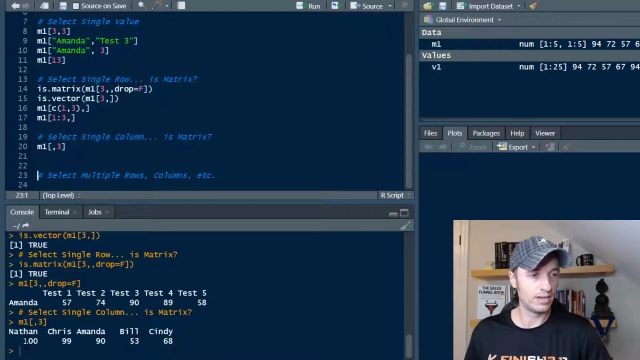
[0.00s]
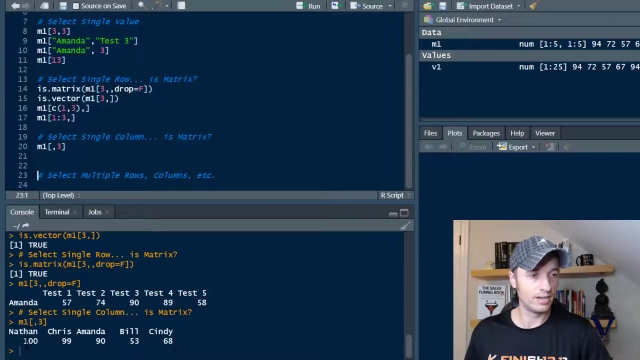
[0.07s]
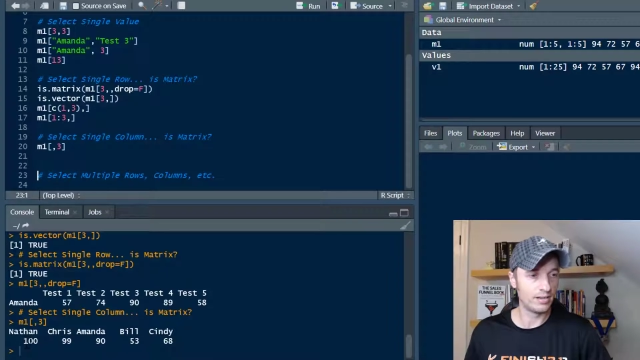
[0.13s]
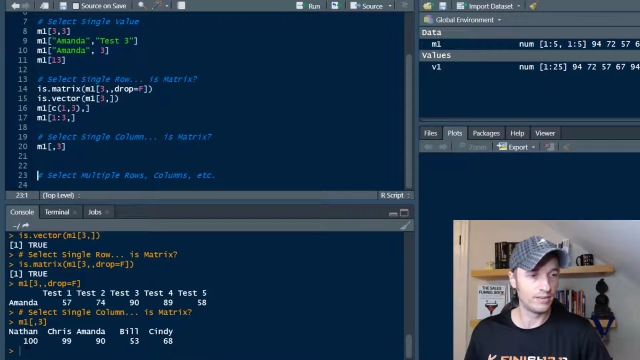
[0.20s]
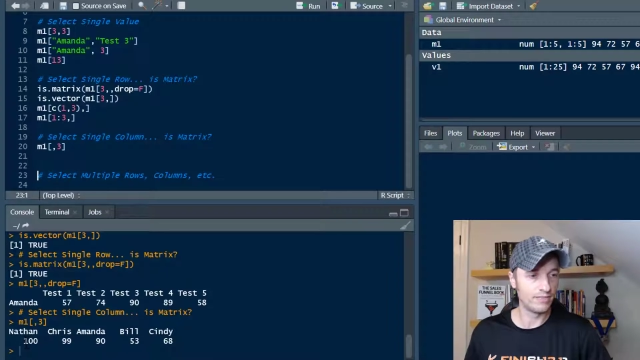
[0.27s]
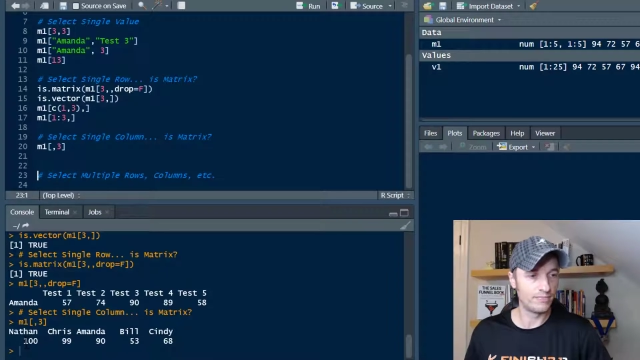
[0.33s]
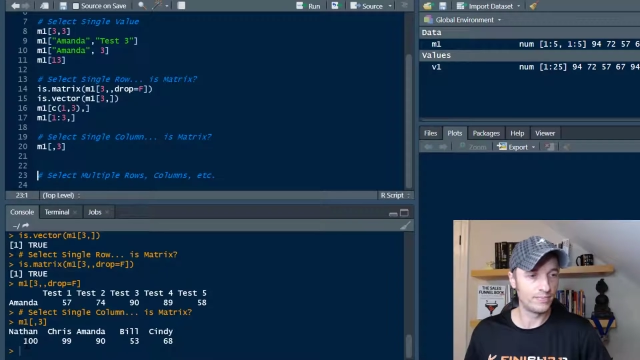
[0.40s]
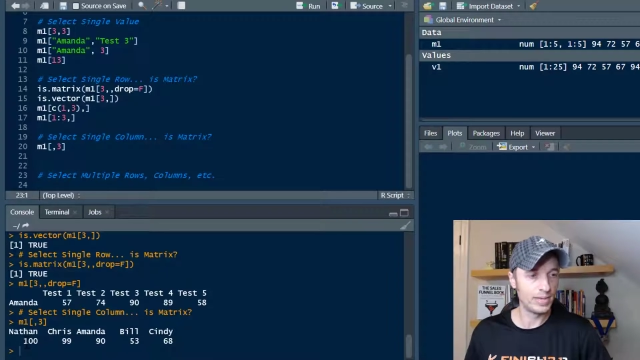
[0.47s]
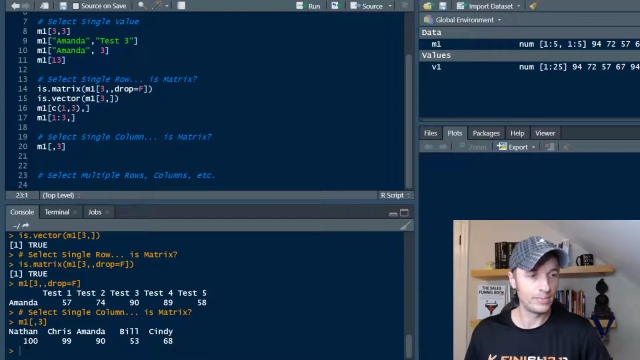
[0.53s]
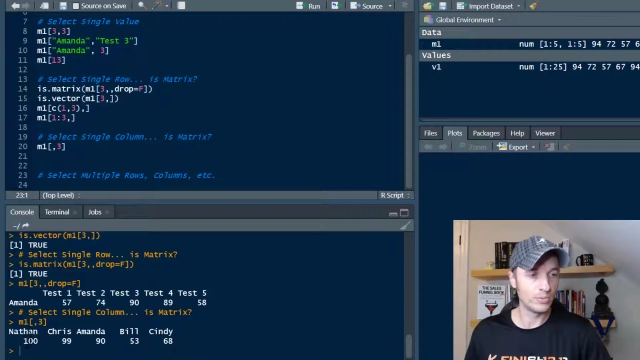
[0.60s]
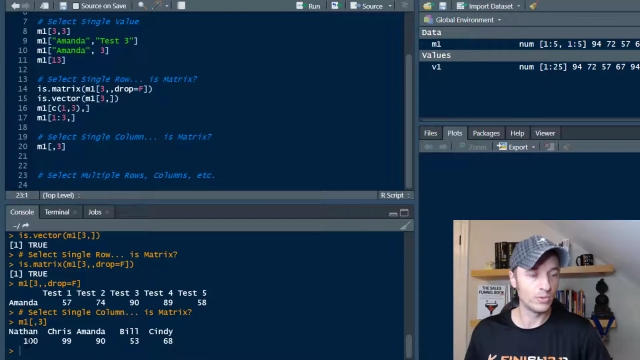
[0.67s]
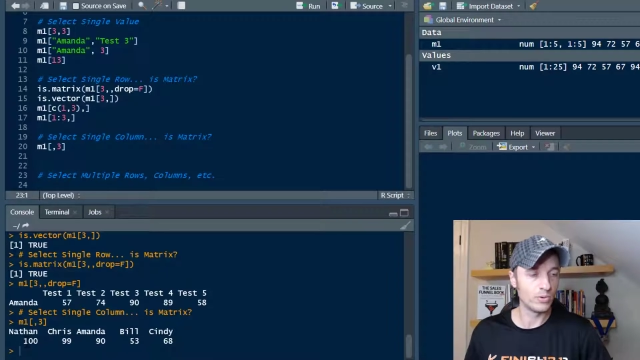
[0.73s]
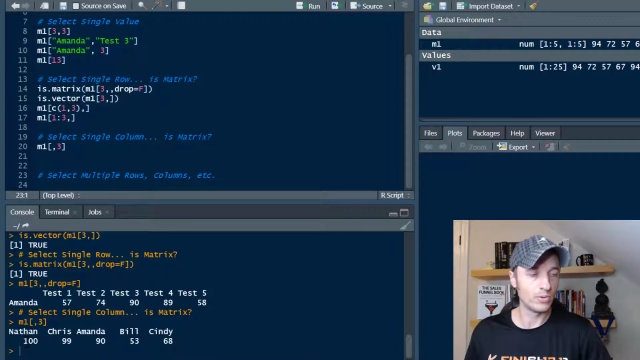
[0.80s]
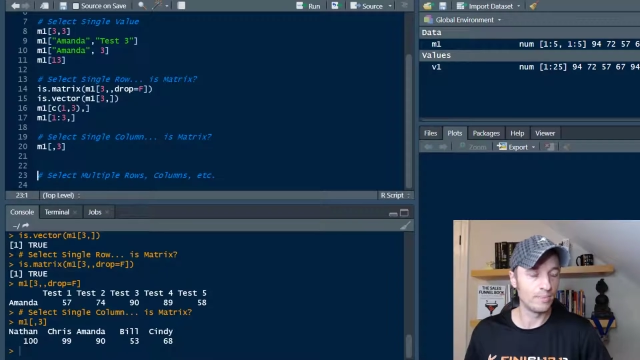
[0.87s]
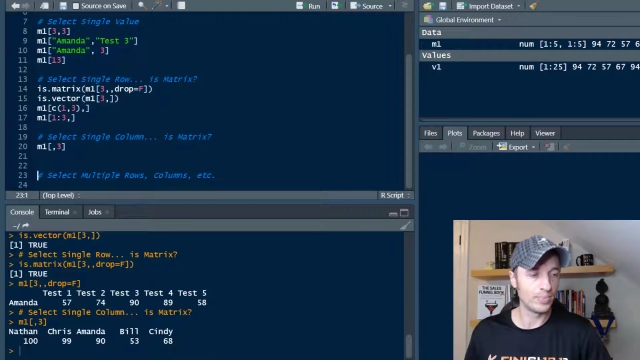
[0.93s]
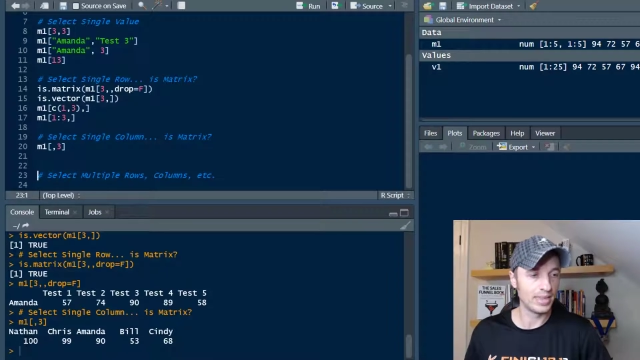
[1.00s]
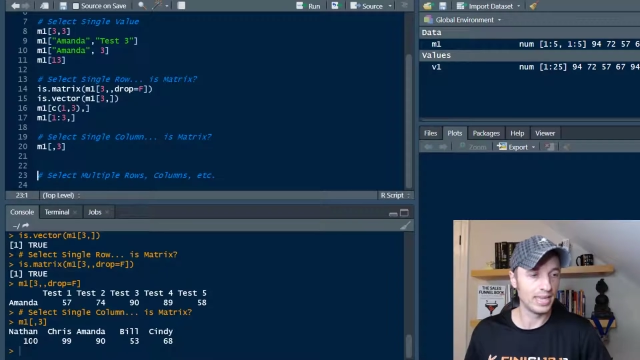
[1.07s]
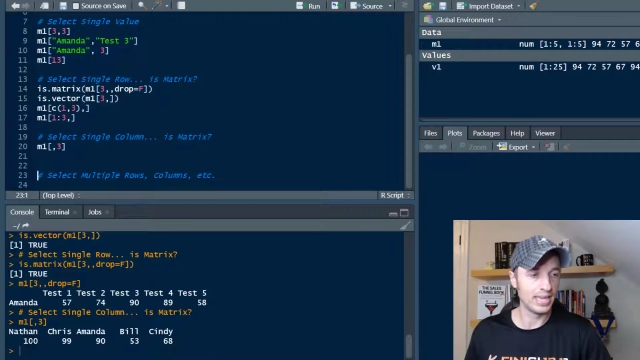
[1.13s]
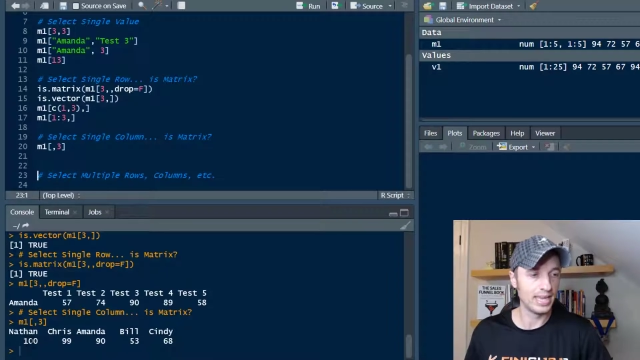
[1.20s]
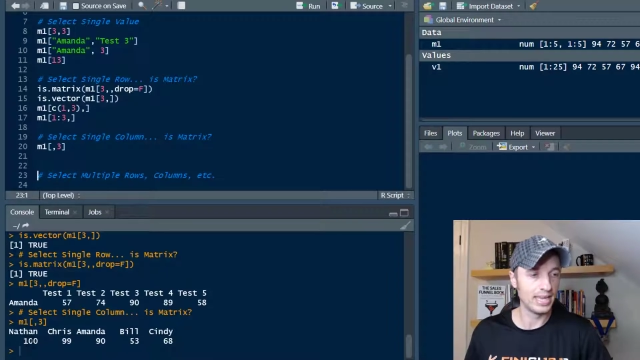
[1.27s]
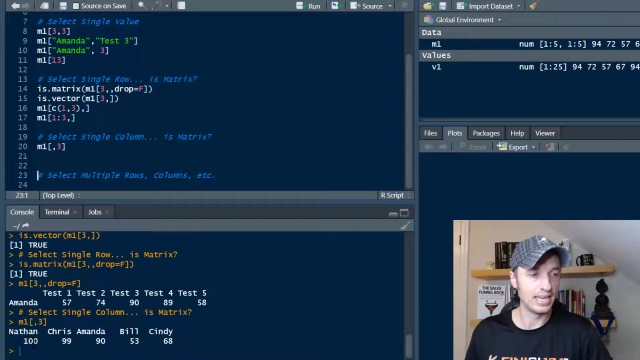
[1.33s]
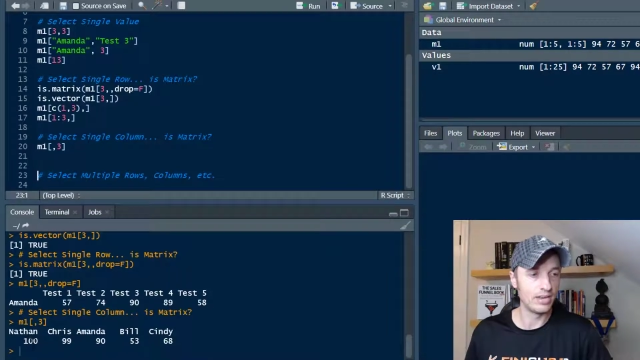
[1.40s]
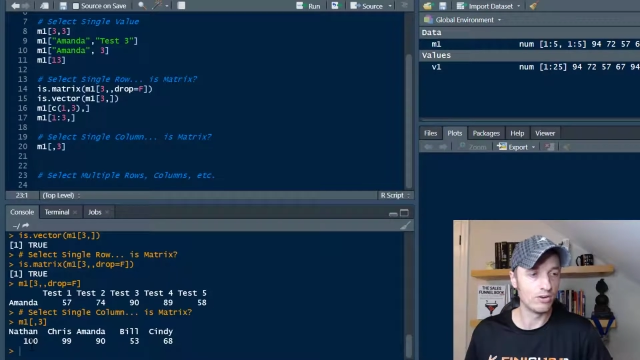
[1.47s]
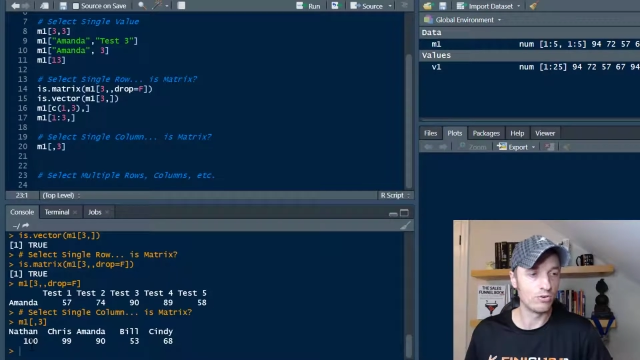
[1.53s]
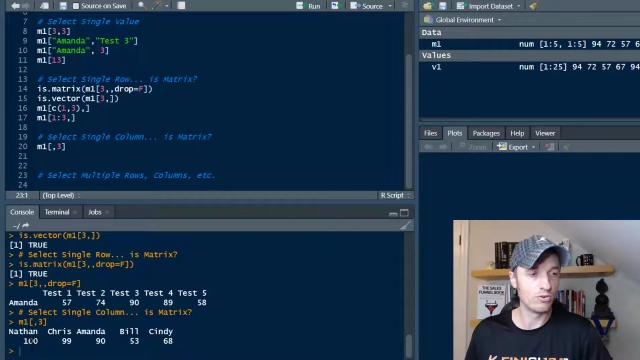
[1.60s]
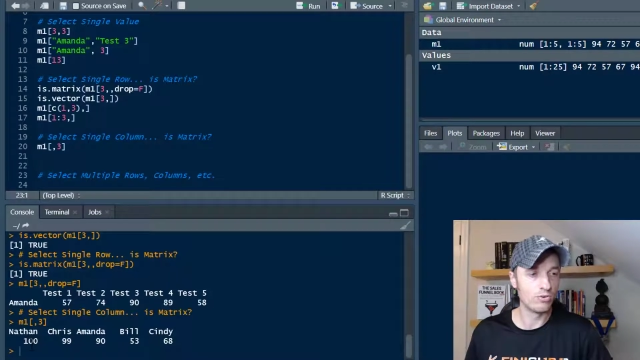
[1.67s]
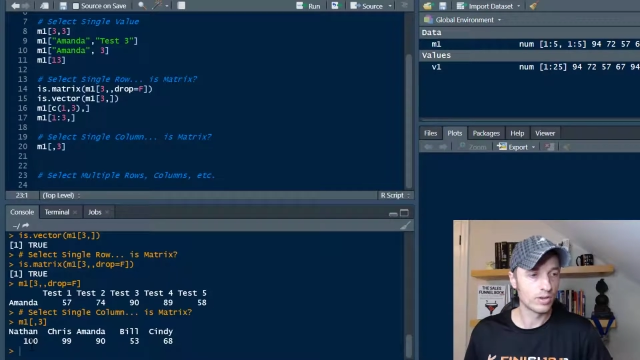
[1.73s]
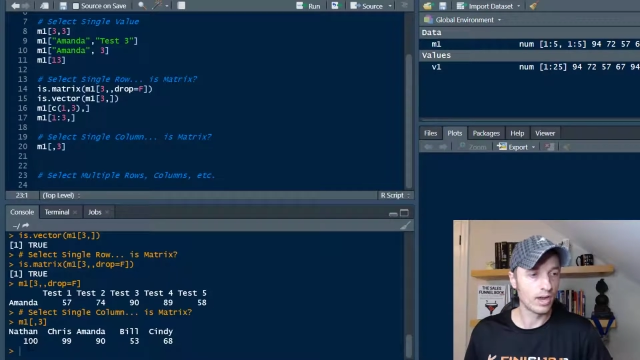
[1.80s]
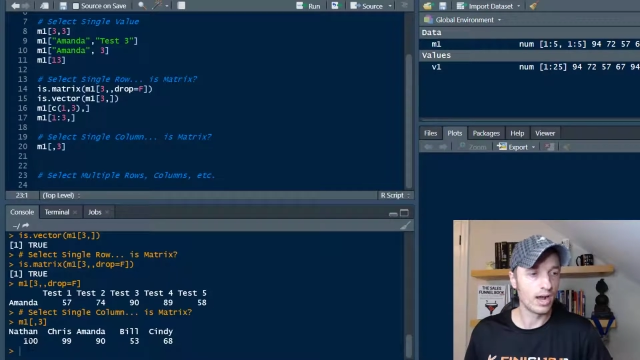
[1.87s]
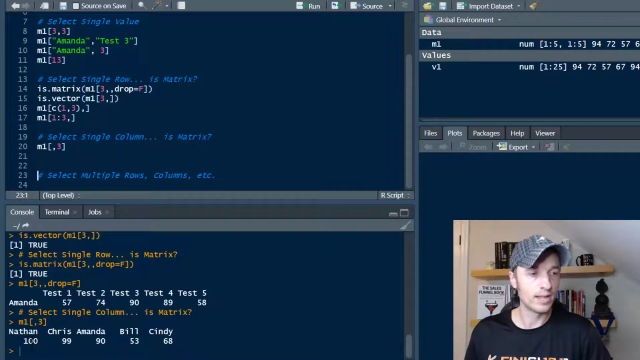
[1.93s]
of people in
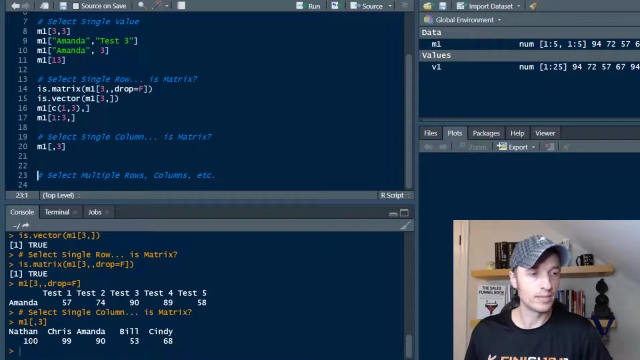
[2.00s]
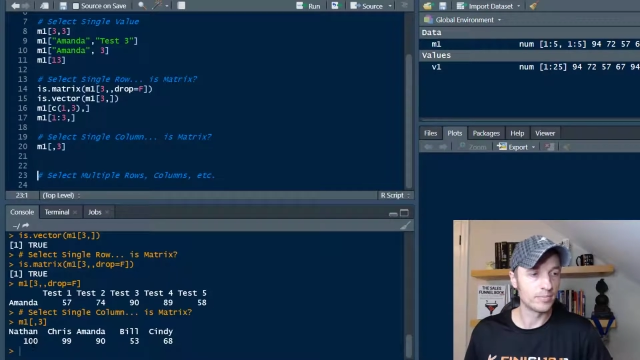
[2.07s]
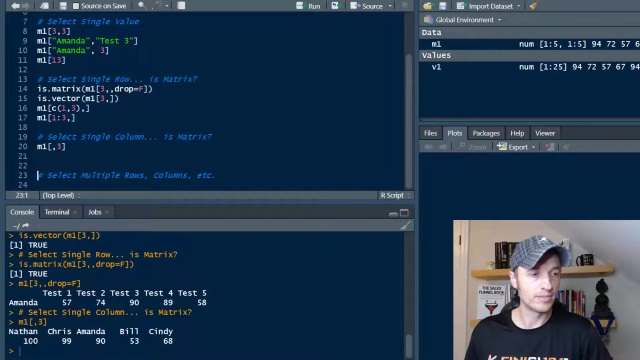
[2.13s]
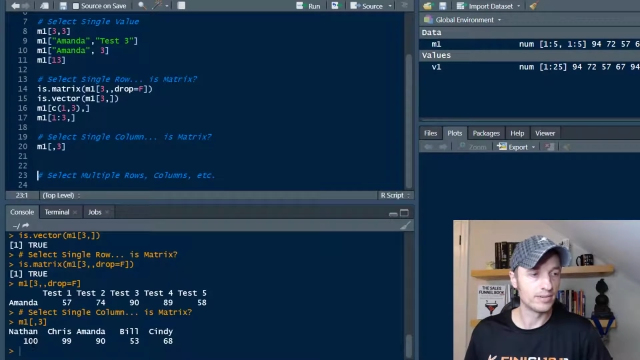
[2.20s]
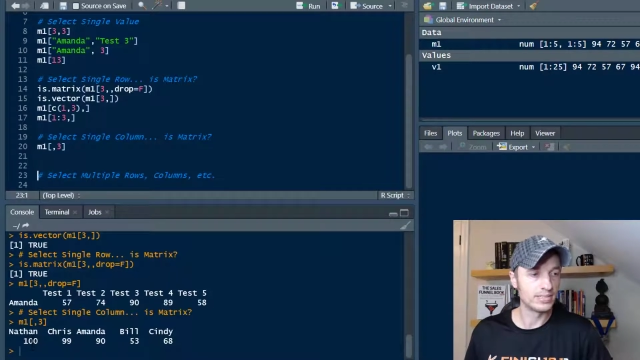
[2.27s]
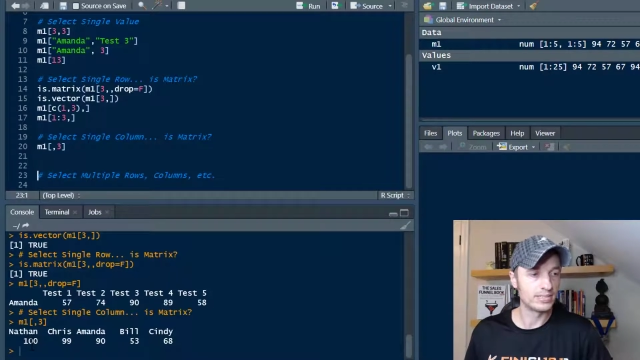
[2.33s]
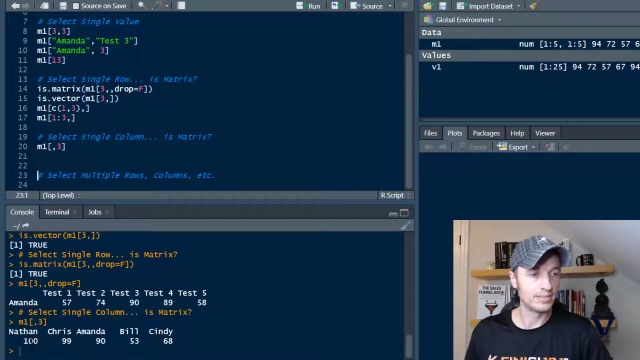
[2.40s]
column 3.